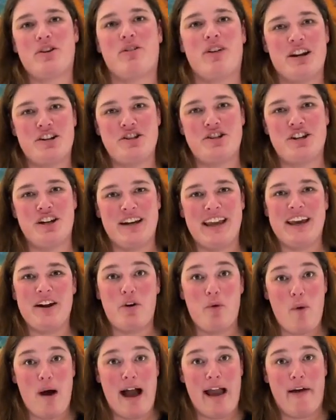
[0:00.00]
question in
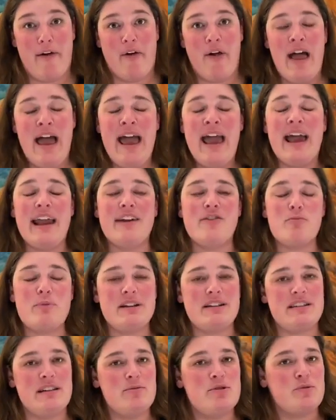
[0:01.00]
a while, and everybody
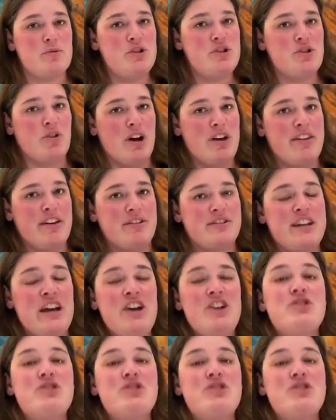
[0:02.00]
seems to enjoy those.